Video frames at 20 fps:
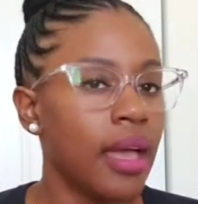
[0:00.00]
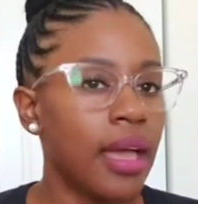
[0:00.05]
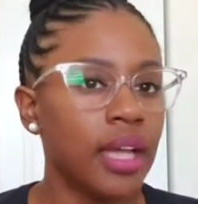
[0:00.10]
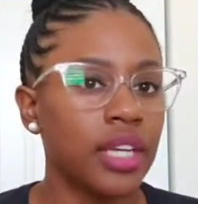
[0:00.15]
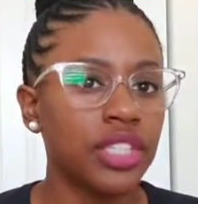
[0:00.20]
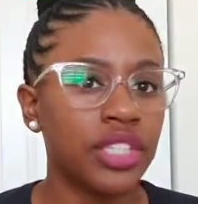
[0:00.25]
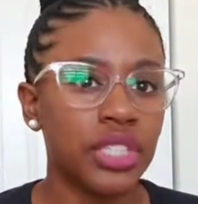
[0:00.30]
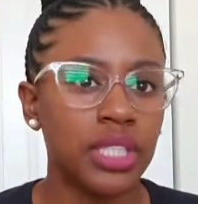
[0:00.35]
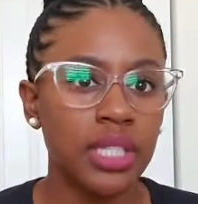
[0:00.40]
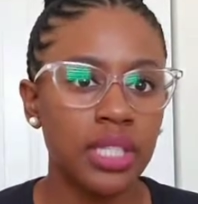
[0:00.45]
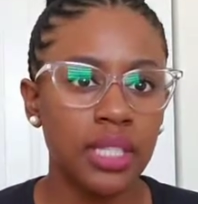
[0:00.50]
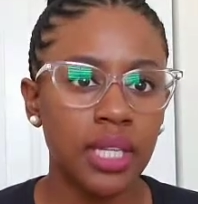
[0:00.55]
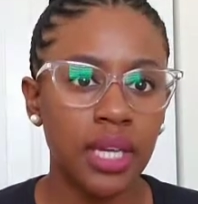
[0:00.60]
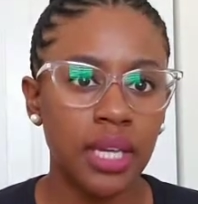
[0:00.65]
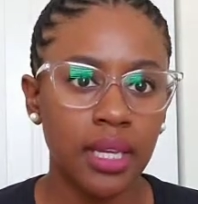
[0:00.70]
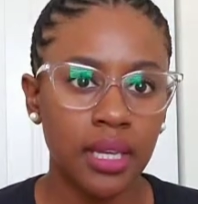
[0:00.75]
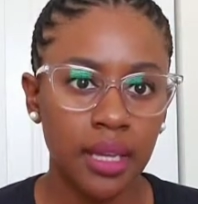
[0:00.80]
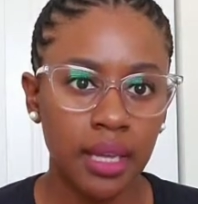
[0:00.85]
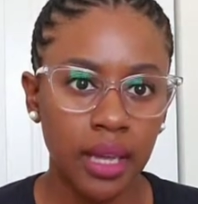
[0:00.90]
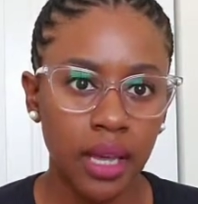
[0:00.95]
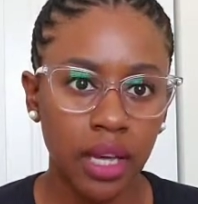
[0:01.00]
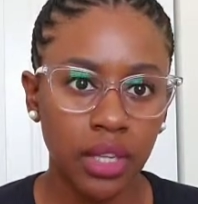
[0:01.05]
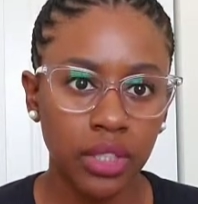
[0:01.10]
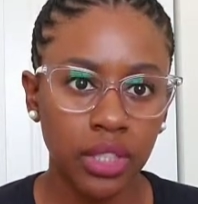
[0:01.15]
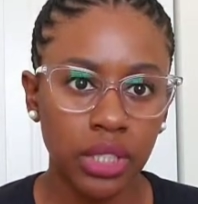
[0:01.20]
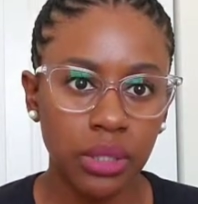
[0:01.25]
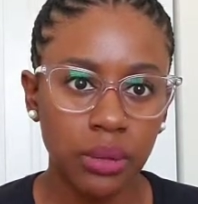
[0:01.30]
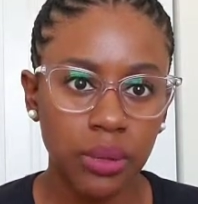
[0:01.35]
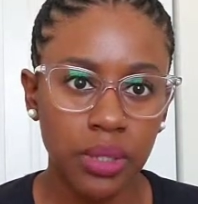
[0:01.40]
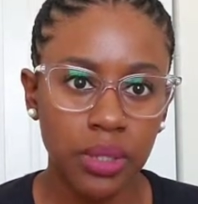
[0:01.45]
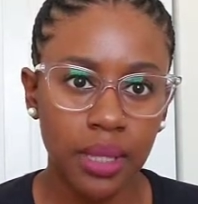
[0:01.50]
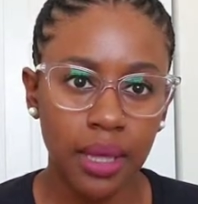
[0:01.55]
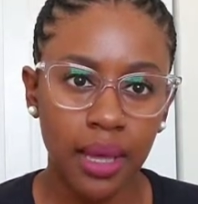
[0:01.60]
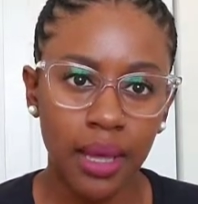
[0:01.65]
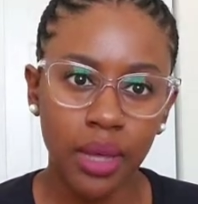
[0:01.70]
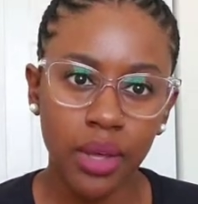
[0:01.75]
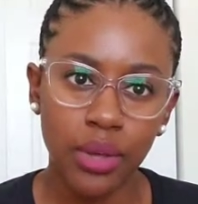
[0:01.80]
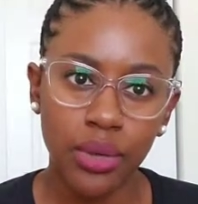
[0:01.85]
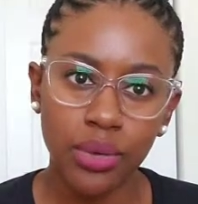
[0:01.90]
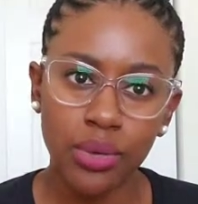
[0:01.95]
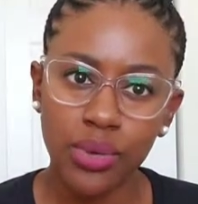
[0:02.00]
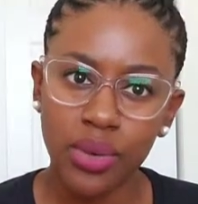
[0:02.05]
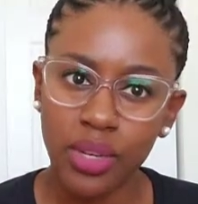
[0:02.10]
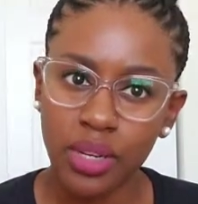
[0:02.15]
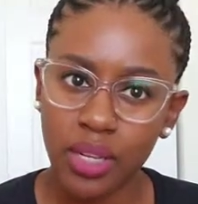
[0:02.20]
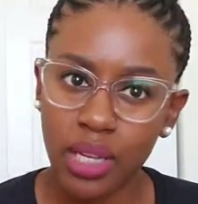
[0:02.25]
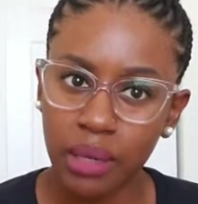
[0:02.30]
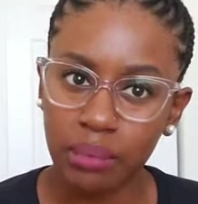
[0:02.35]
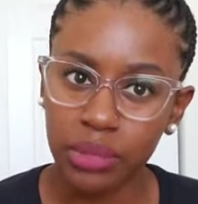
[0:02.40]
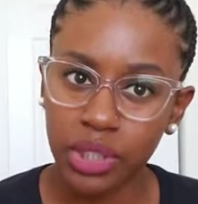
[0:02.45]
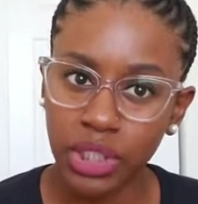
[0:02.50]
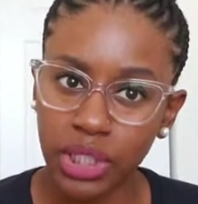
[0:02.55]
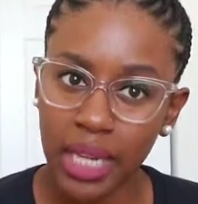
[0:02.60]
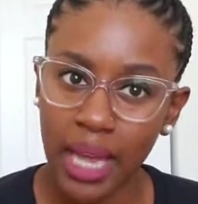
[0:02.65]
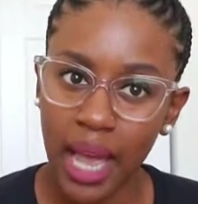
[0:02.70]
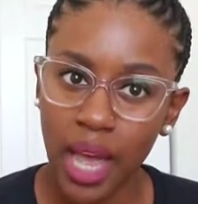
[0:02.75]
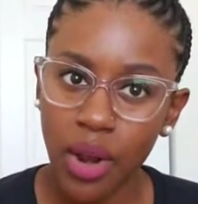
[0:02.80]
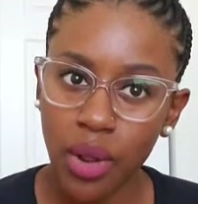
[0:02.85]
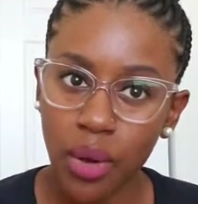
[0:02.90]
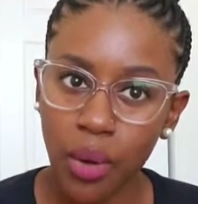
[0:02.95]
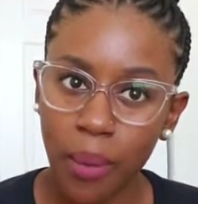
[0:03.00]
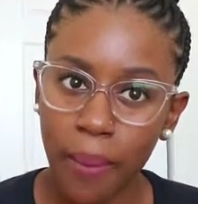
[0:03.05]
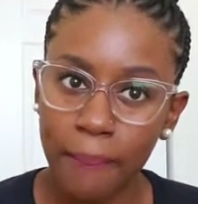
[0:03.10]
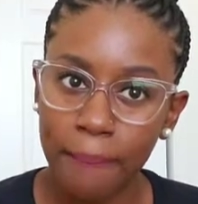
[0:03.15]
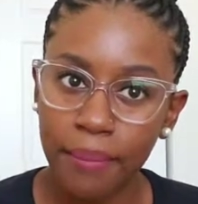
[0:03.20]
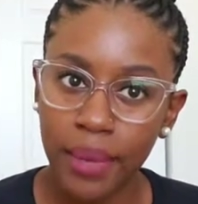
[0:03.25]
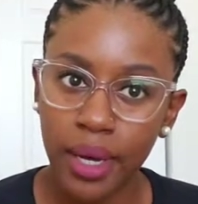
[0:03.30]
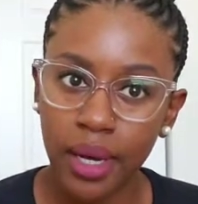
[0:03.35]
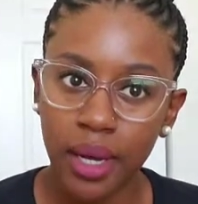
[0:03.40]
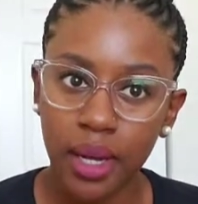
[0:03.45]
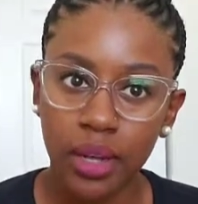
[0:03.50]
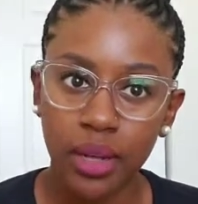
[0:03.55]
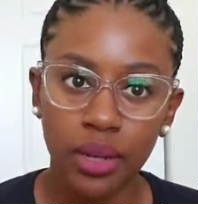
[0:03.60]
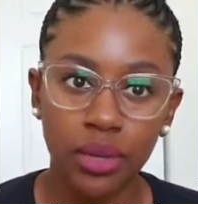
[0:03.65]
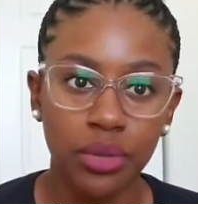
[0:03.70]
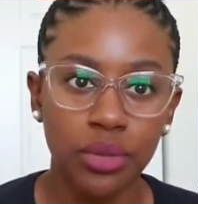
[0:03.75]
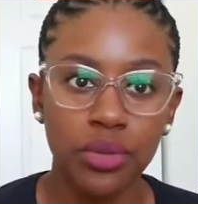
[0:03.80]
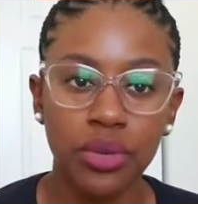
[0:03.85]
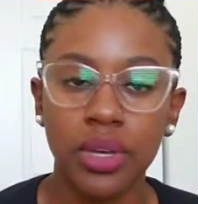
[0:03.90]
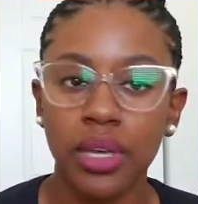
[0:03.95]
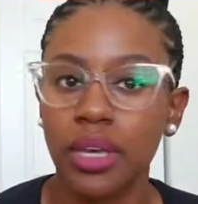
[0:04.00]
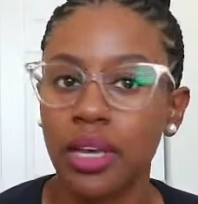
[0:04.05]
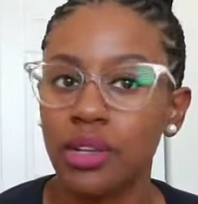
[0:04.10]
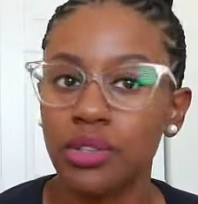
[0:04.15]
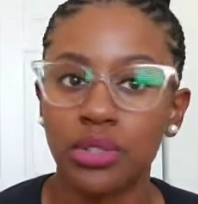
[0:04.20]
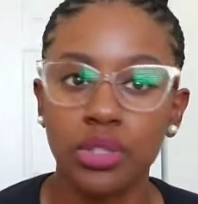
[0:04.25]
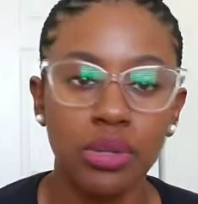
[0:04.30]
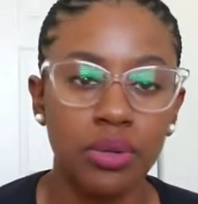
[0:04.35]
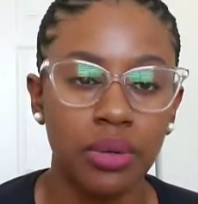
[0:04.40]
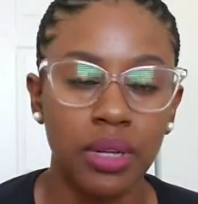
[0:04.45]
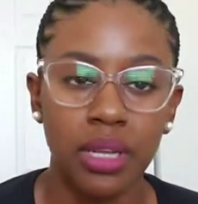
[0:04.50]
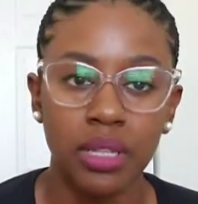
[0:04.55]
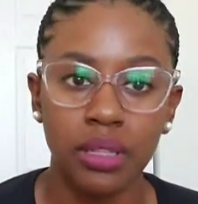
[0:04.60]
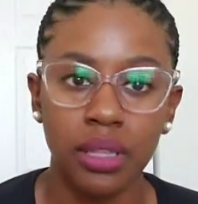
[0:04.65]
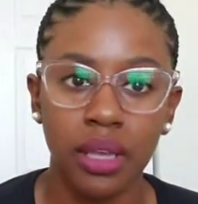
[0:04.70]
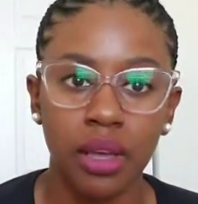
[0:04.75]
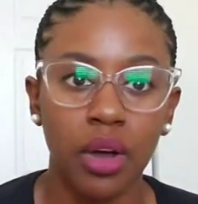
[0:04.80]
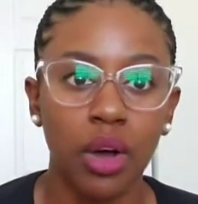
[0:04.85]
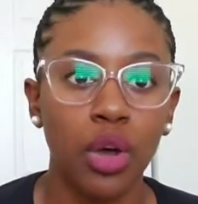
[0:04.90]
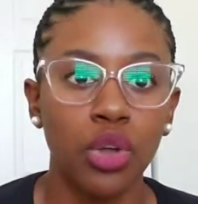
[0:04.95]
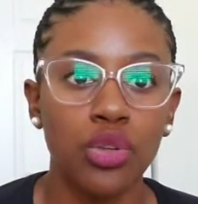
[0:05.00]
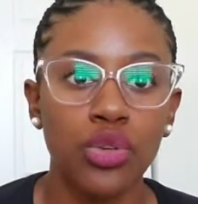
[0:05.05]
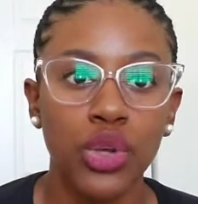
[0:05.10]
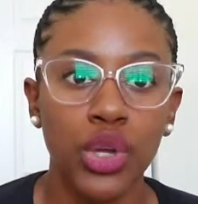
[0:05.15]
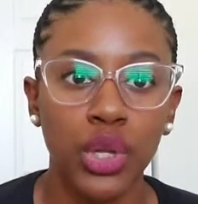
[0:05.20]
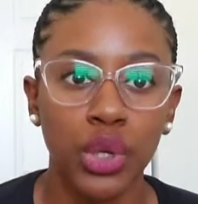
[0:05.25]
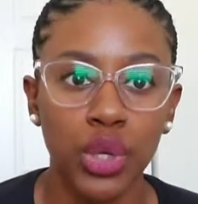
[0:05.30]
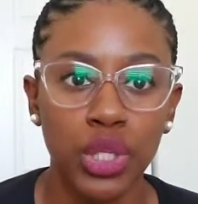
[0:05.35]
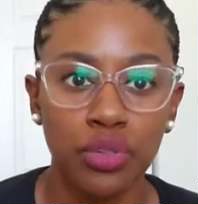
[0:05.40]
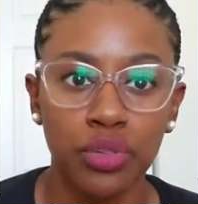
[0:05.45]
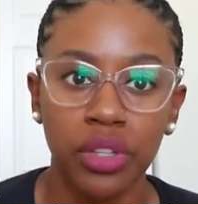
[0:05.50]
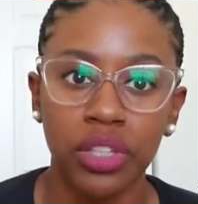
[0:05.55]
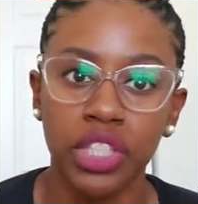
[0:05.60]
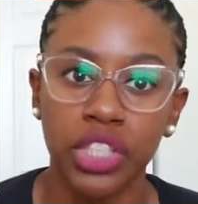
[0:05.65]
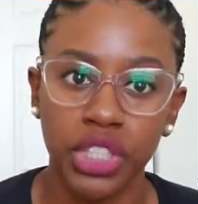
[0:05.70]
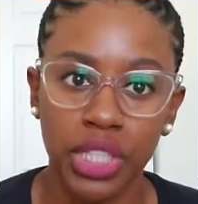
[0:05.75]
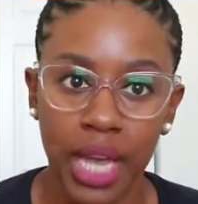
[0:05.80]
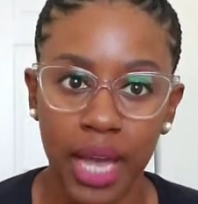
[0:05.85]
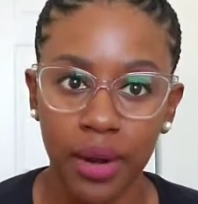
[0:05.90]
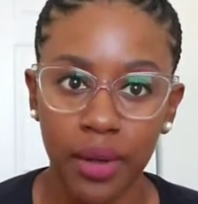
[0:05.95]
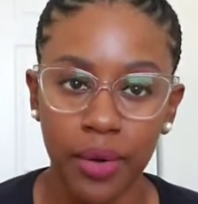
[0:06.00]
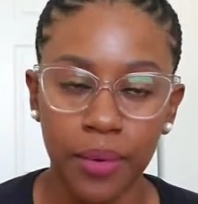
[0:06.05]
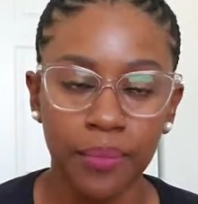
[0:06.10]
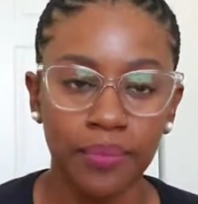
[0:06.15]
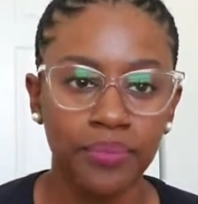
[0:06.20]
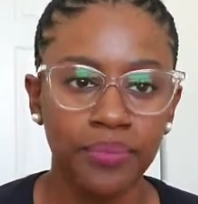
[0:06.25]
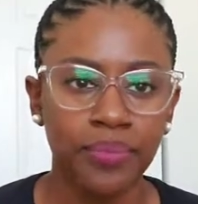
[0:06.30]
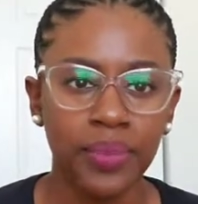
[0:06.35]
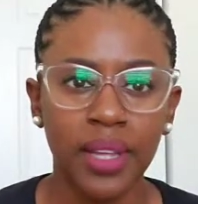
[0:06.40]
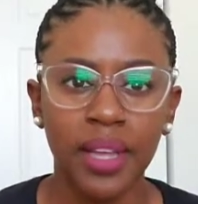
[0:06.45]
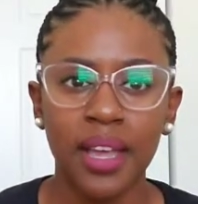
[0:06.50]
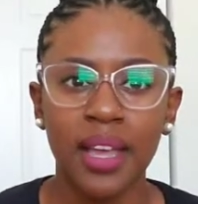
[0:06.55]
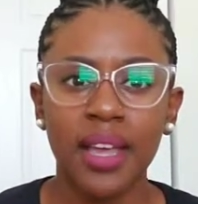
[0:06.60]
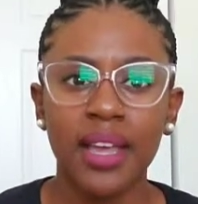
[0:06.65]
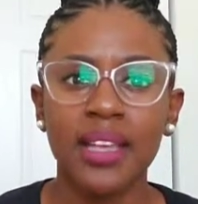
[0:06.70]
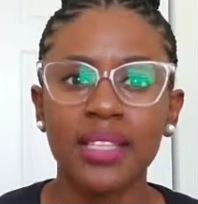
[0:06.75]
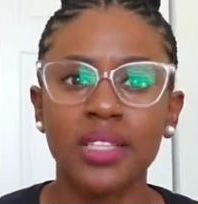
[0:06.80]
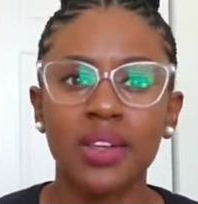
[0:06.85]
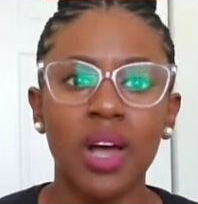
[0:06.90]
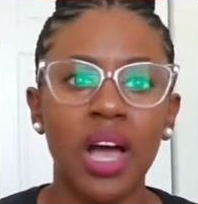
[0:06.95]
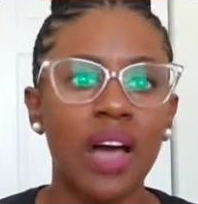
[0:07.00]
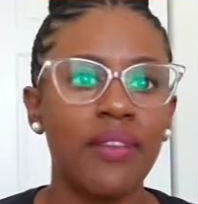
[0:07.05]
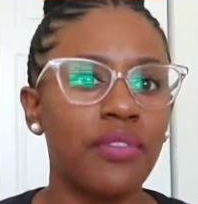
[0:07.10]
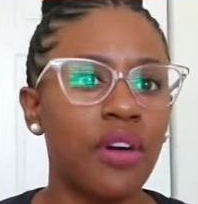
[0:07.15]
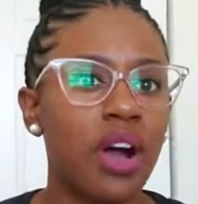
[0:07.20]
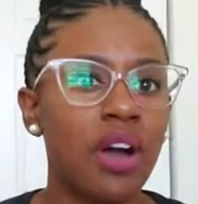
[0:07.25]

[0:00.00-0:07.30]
And she said, yeah, she was like, you can come shadow, but you can't do anything. All you can do is really shadow. And so I've